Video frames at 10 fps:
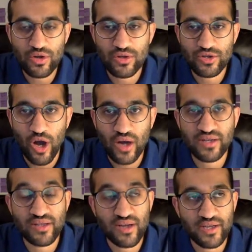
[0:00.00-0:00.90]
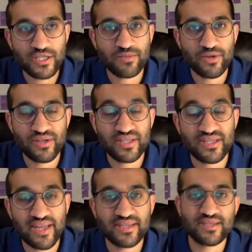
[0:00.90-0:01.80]
talk to the customer in the
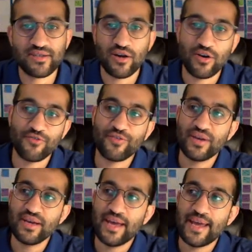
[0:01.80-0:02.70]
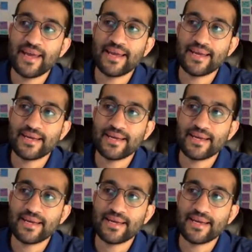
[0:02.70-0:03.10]
sense of, hey,